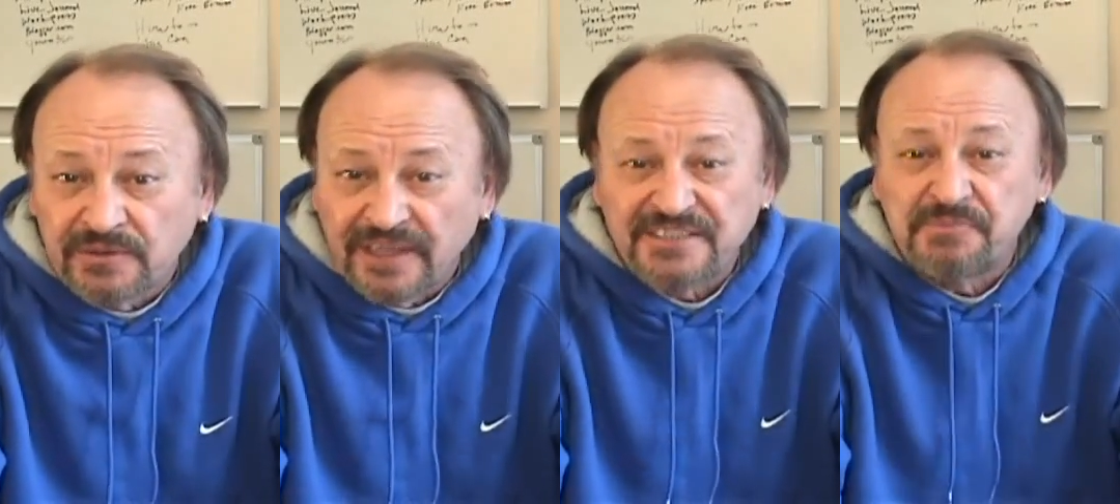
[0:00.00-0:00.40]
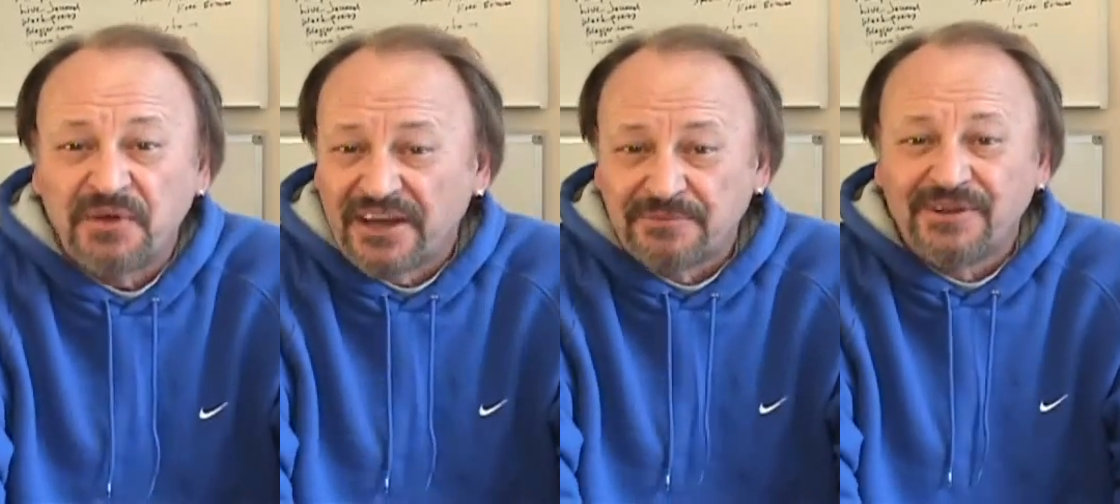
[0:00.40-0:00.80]
That's the
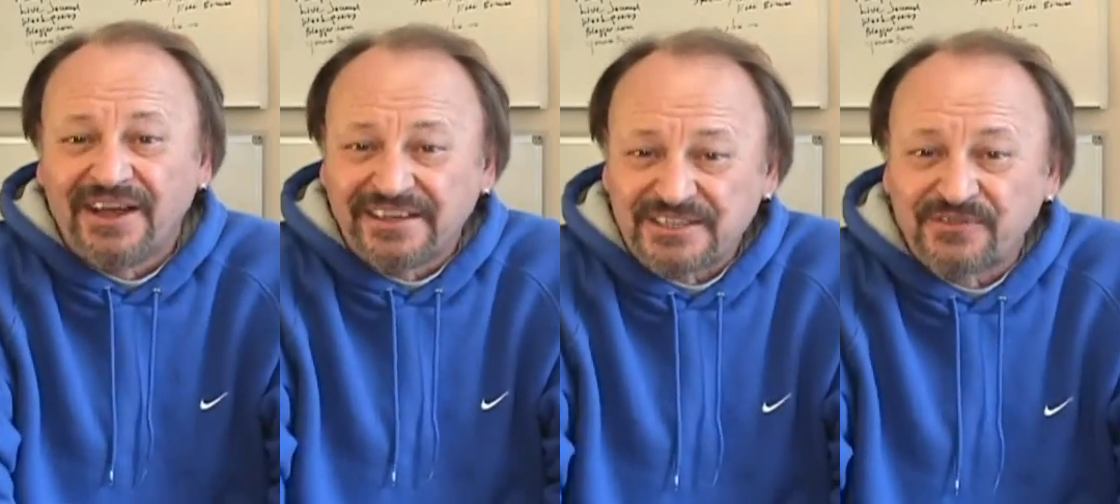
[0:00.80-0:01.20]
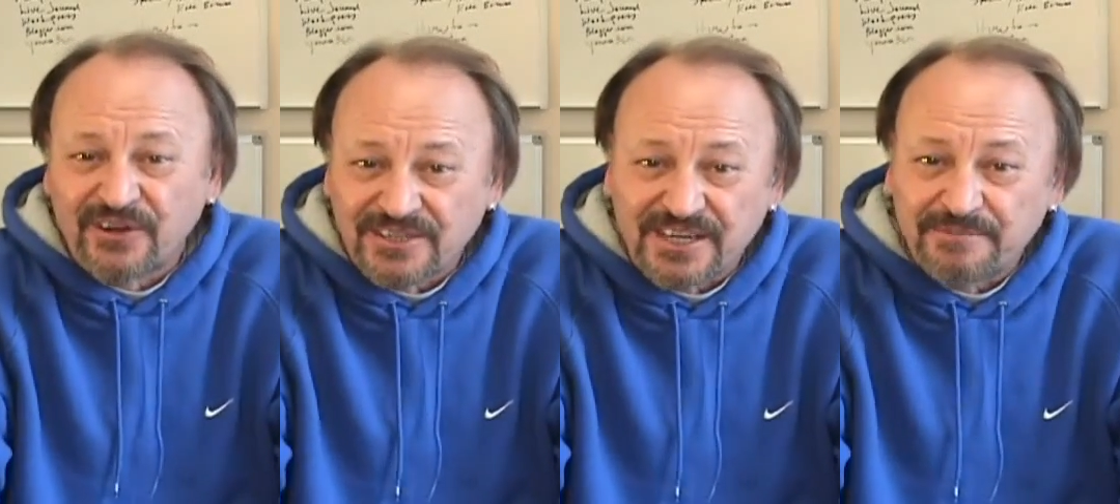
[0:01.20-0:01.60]
bottom line as
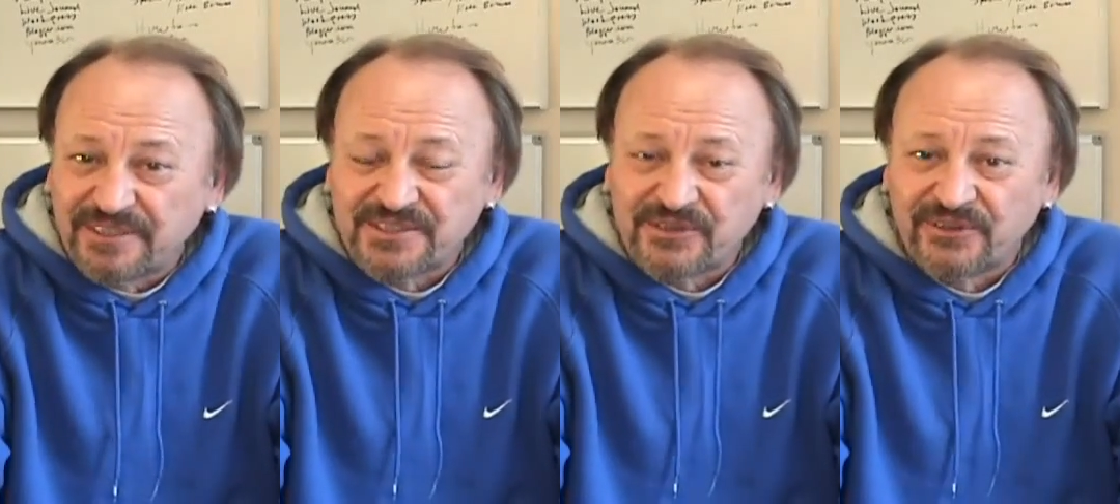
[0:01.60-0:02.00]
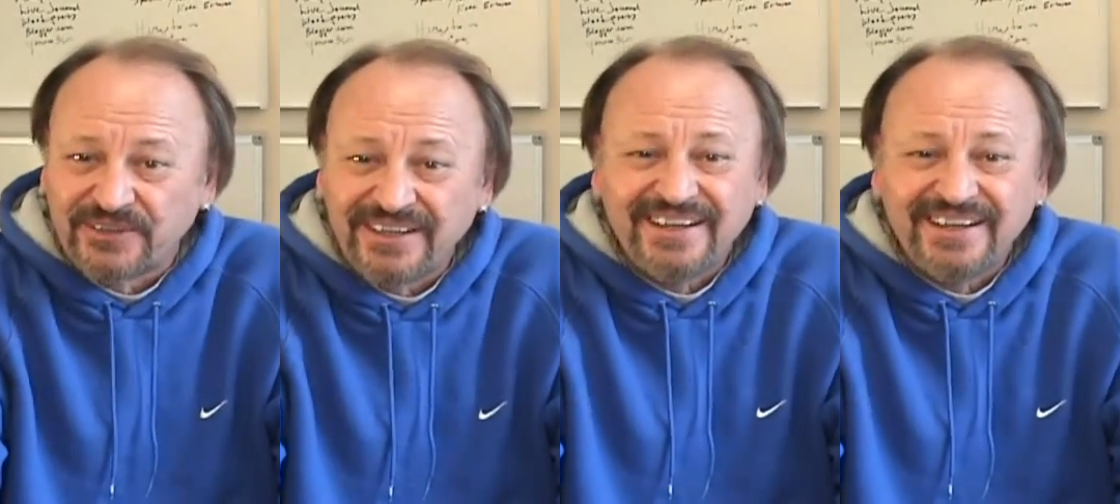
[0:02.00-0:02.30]
far as I'm concerned.